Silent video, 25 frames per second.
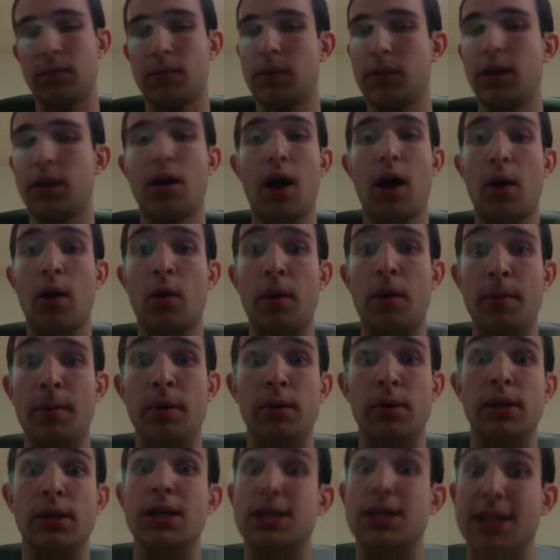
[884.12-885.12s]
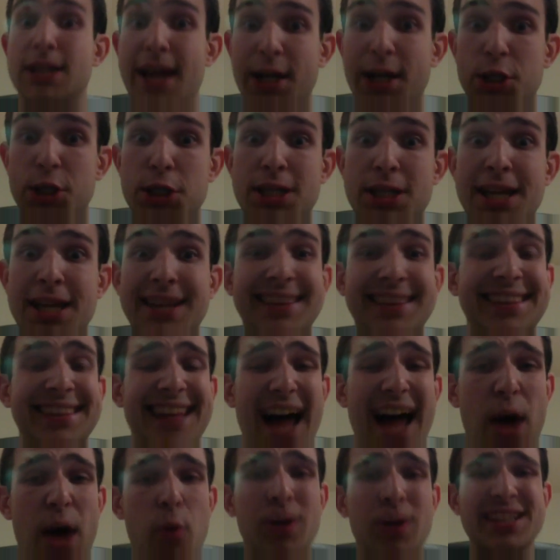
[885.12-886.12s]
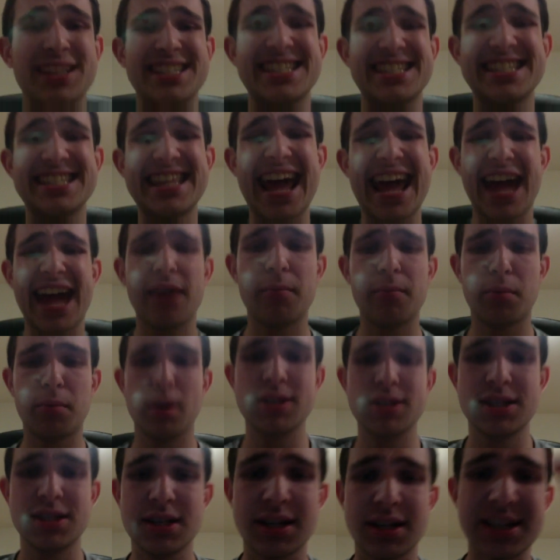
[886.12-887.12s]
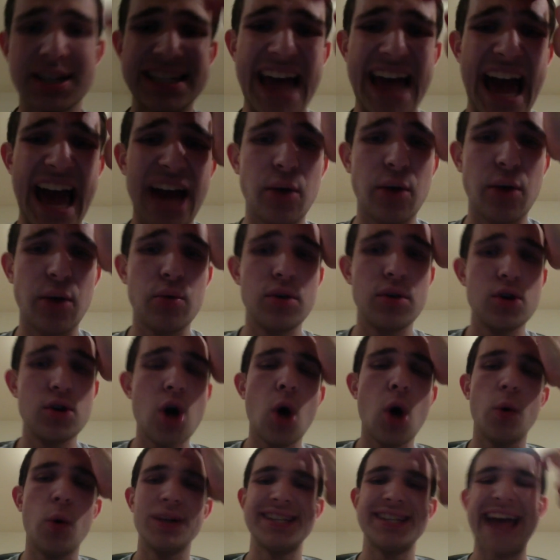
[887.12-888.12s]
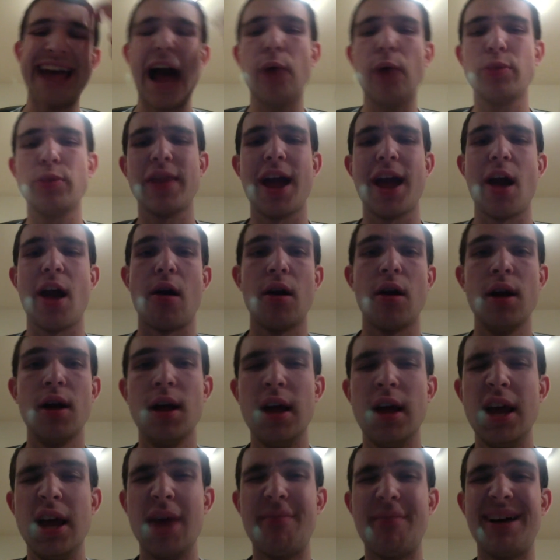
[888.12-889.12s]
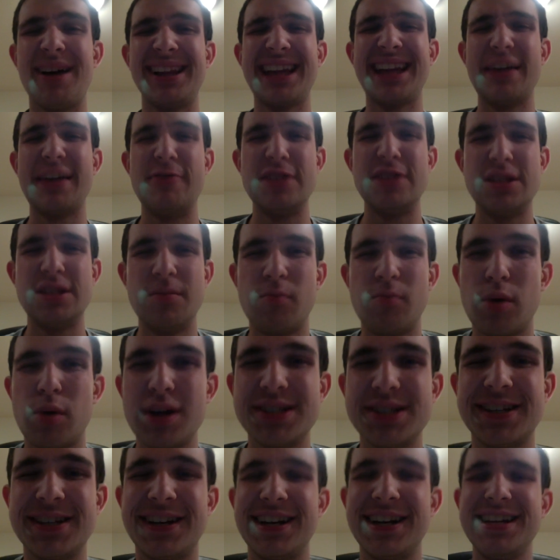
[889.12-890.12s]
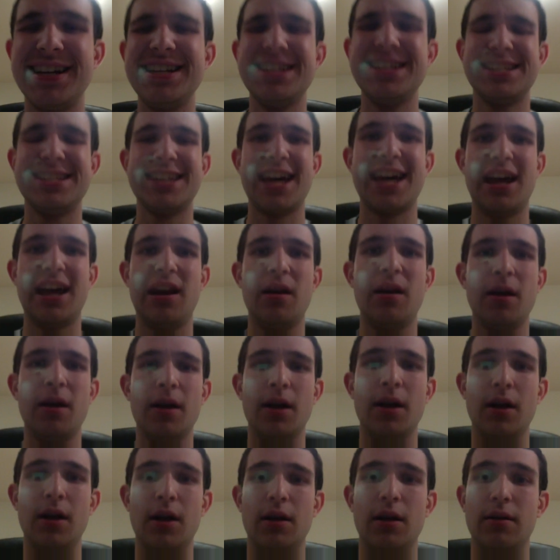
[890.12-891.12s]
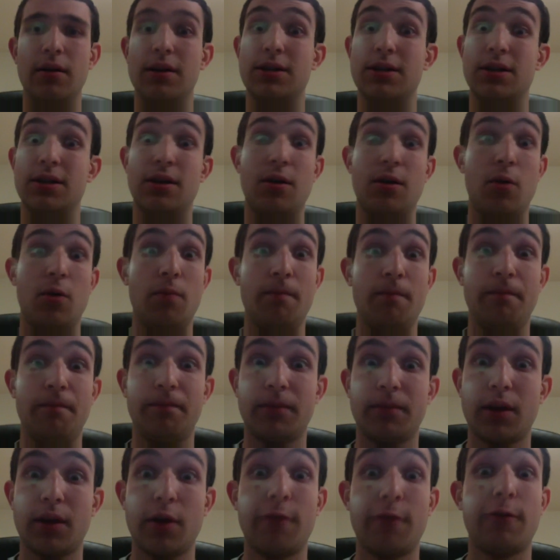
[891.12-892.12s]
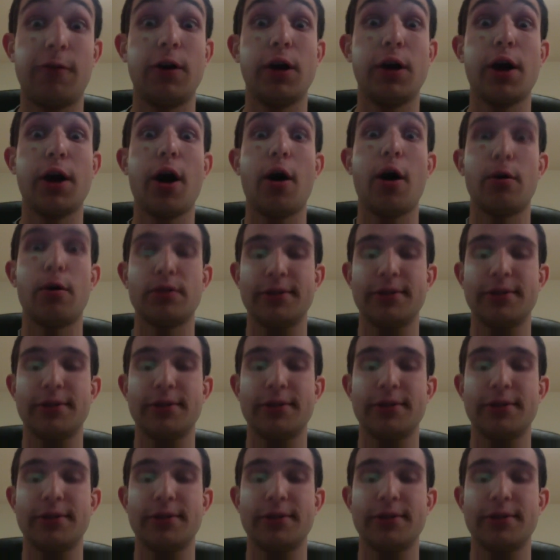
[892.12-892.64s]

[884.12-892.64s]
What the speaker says: I don't want to be released." He actually said, "I want to stay in prison because I don't know what's out there. My life is in prison." And they said, "Nope, free to go."